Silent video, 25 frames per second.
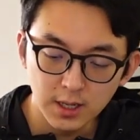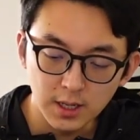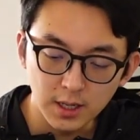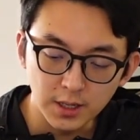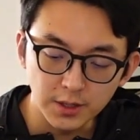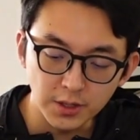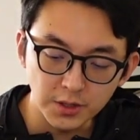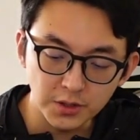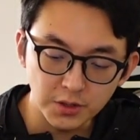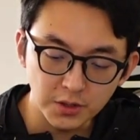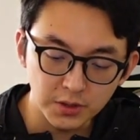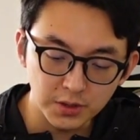
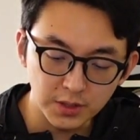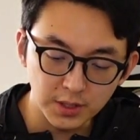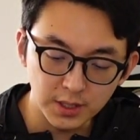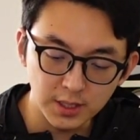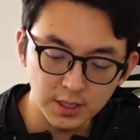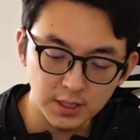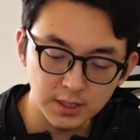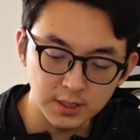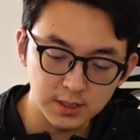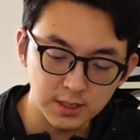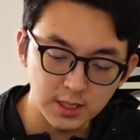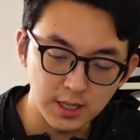Another thing
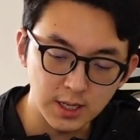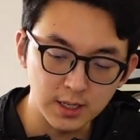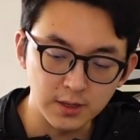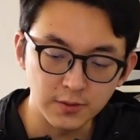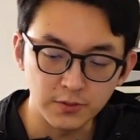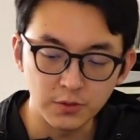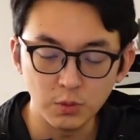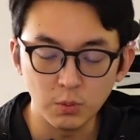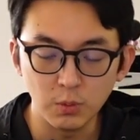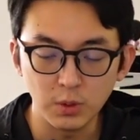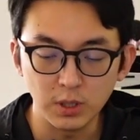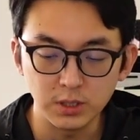is that
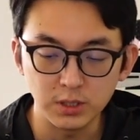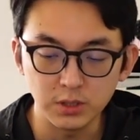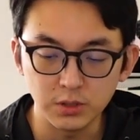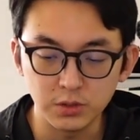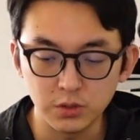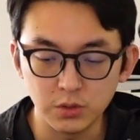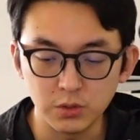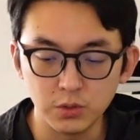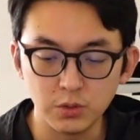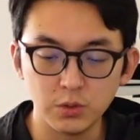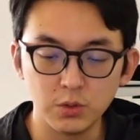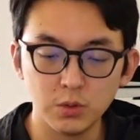if you wanted
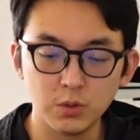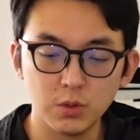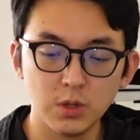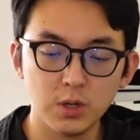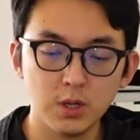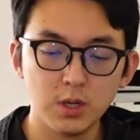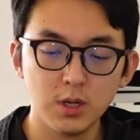to